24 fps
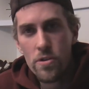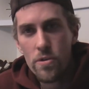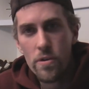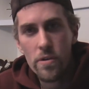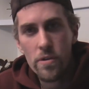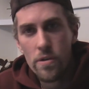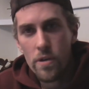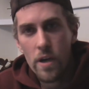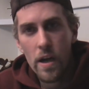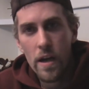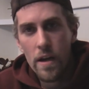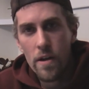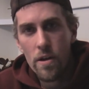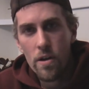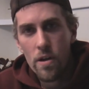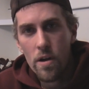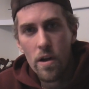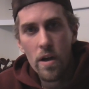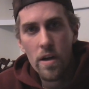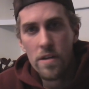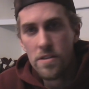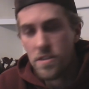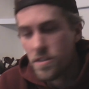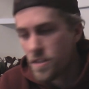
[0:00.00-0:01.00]
to do it, you got to,
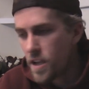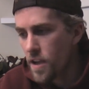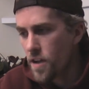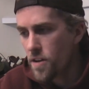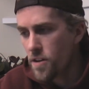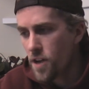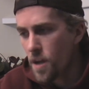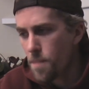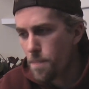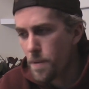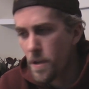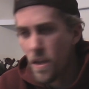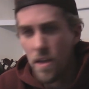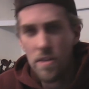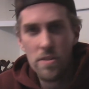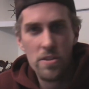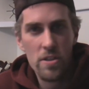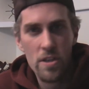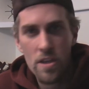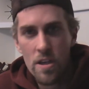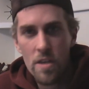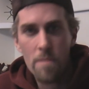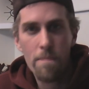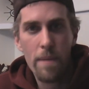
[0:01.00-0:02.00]
oh, gotta stand up
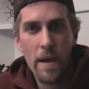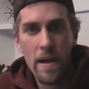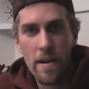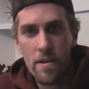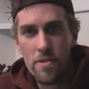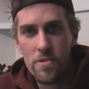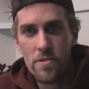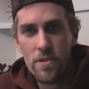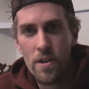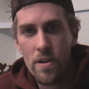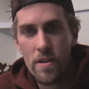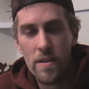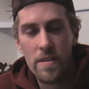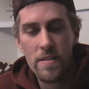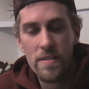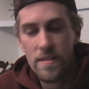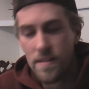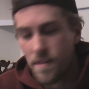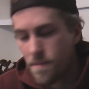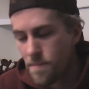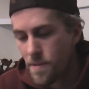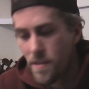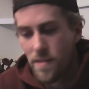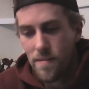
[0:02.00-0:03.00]
against e-beggars and all
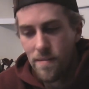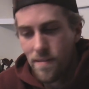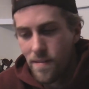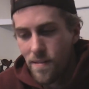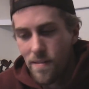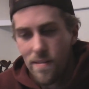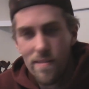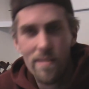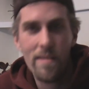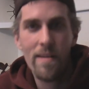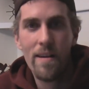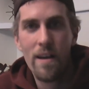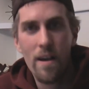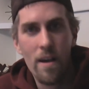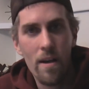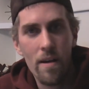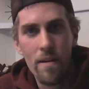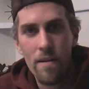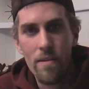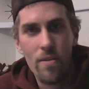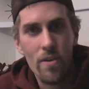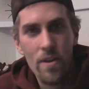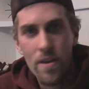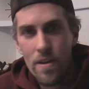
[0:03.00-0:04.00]
this, and I'm like,
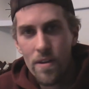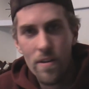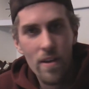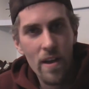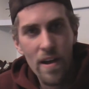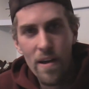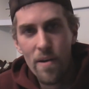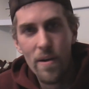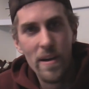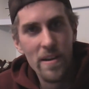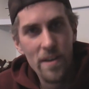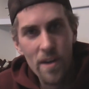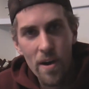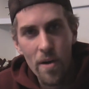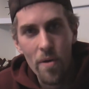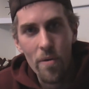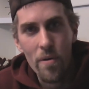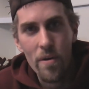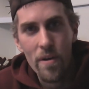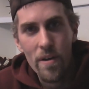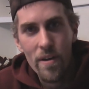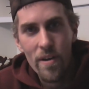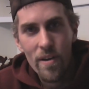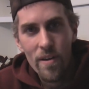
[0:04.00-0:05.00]
oh, no, I
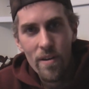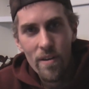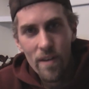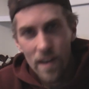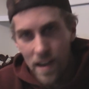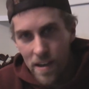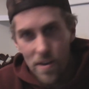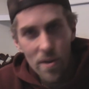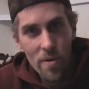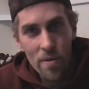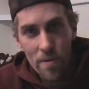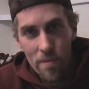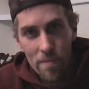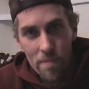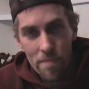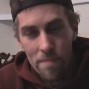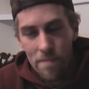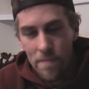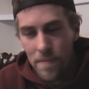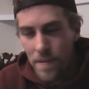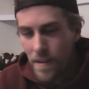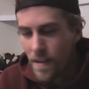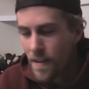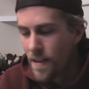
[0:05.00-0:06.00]
don't, I don't.
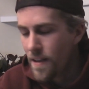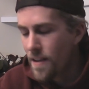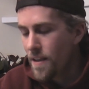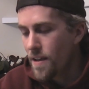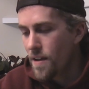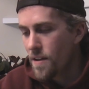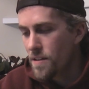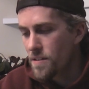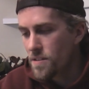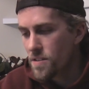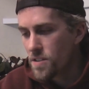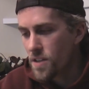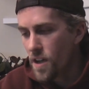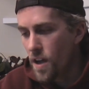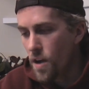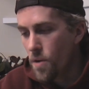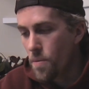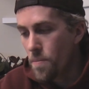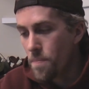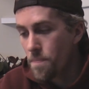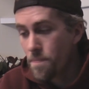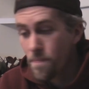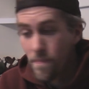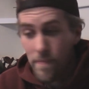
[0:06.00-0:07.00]

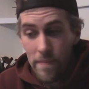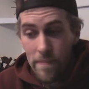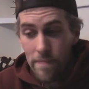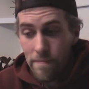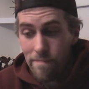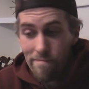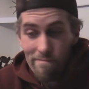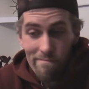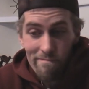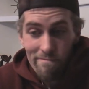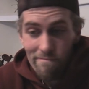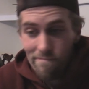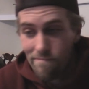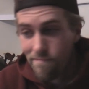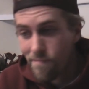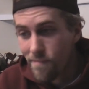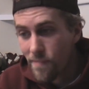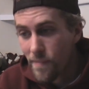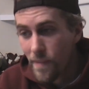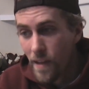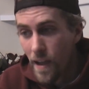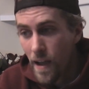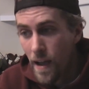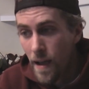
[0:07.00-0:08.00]
So,
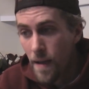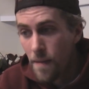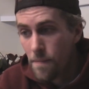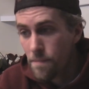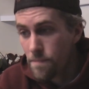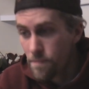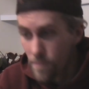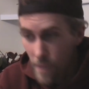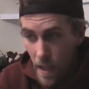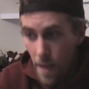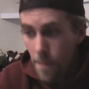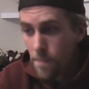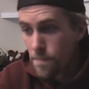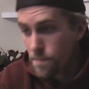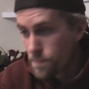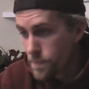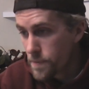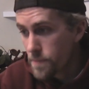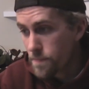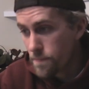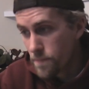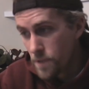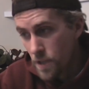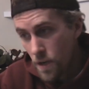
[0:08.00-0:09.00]
um, I'm,
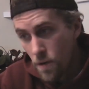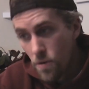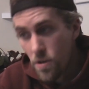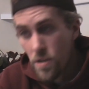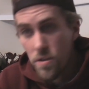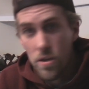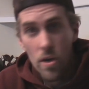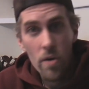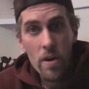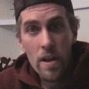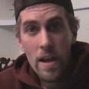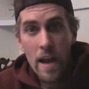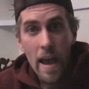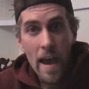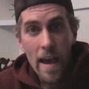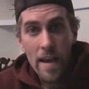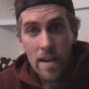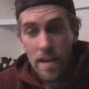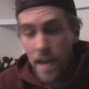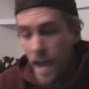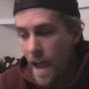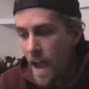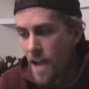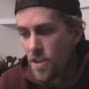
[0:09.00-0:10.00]
you know, condoning
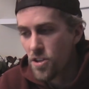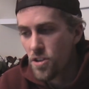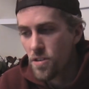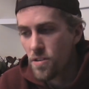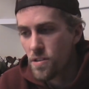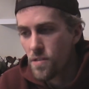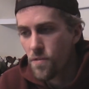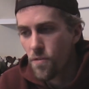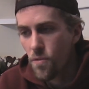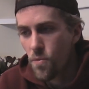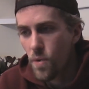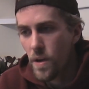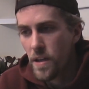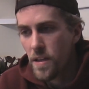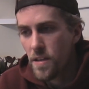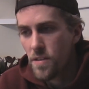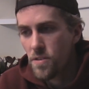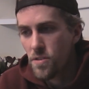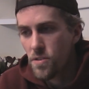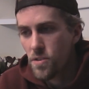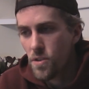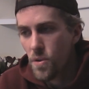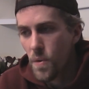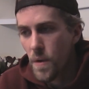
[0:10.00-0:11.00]
Ashens for what
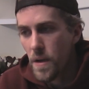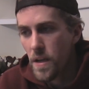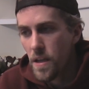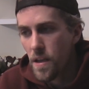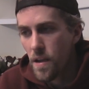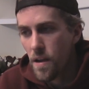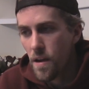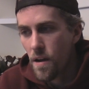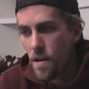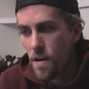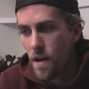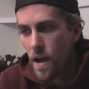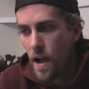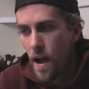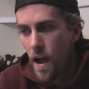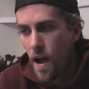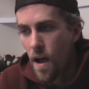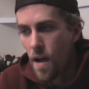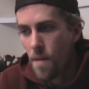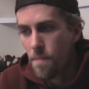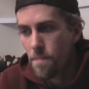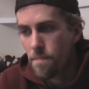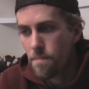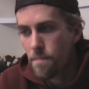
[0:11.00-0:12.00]
he's doing here,
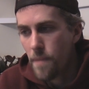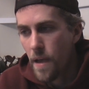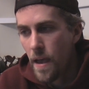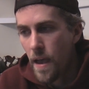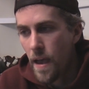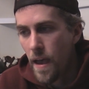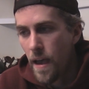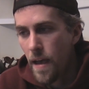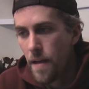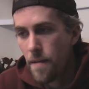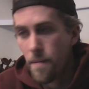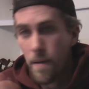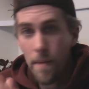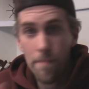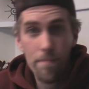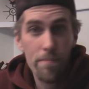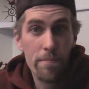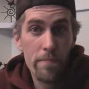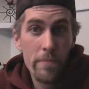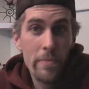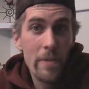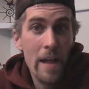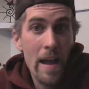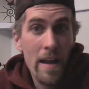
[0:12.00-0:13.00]
um, and
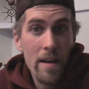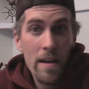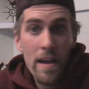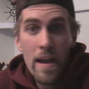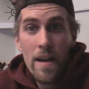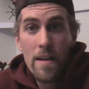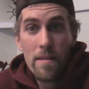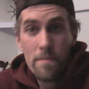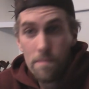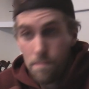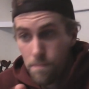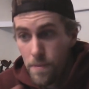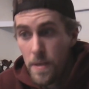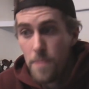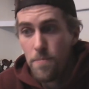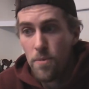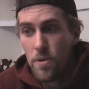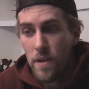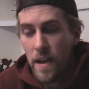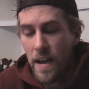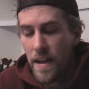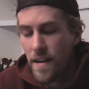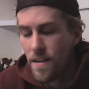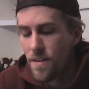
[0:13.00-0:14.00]
I'm glad kind of,
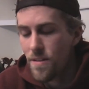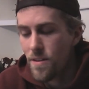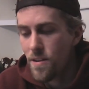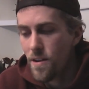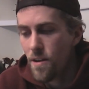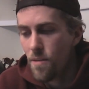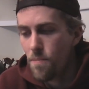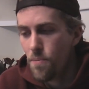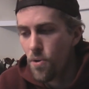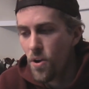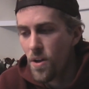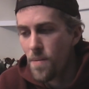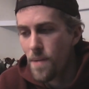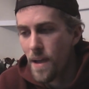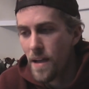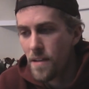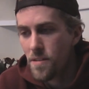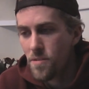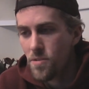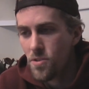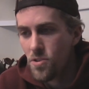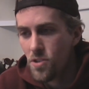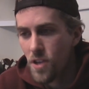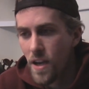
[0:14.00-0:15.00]
people kind of, you know, pointing me
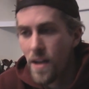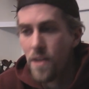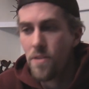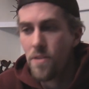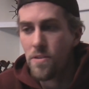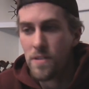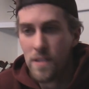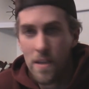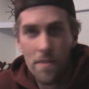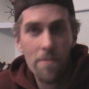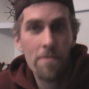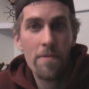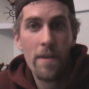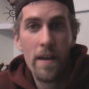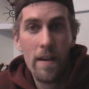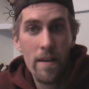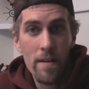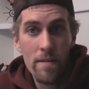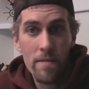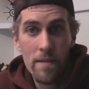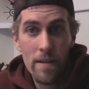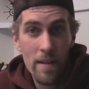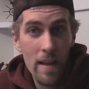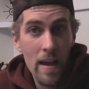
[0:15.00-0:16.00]
out to his channel, because I
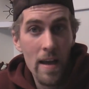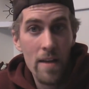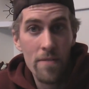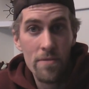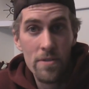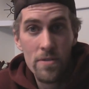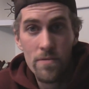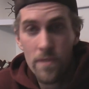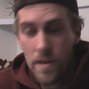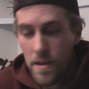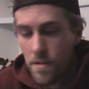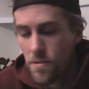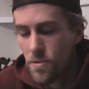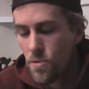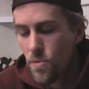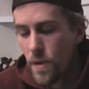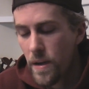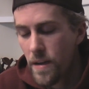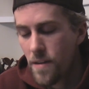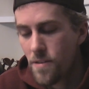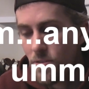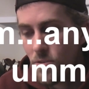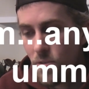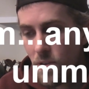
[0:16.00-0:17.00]
found a lot of his videos
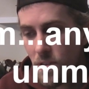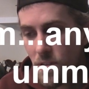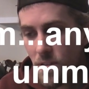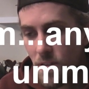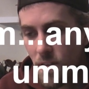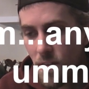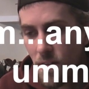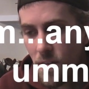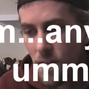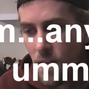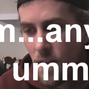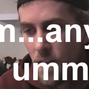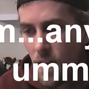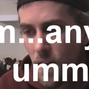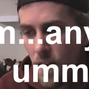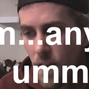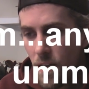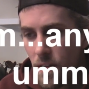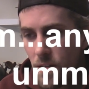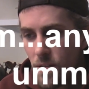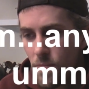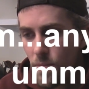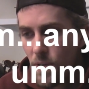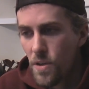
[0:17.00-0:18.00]
quite interesting
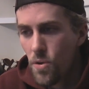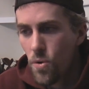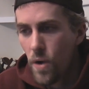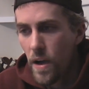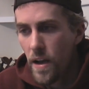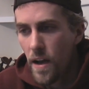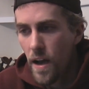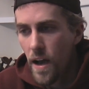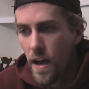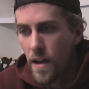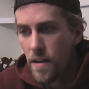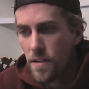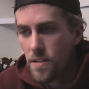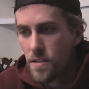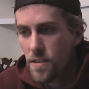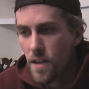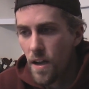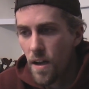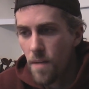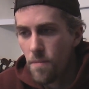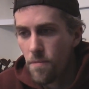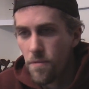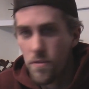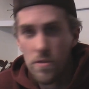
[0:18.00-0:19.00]
to be quite honest,
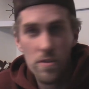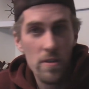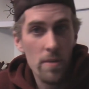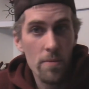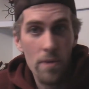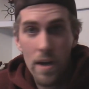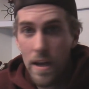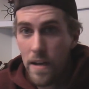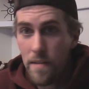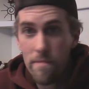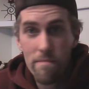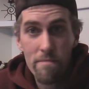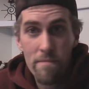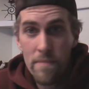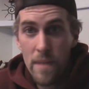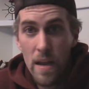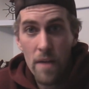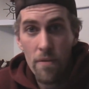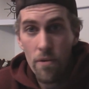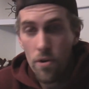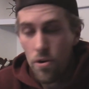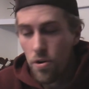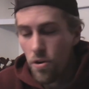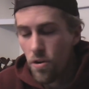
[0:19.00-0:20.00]
um, for someone I'd
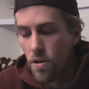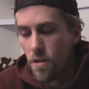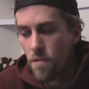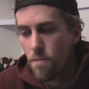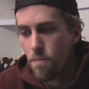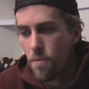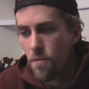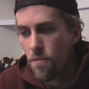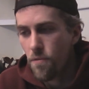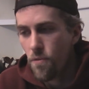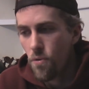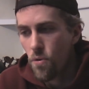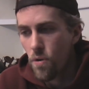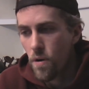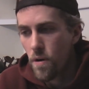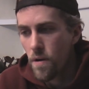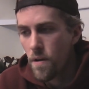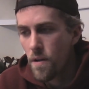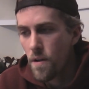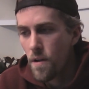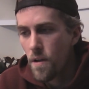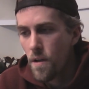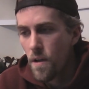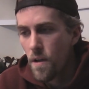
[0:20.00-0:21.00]
never heard of before.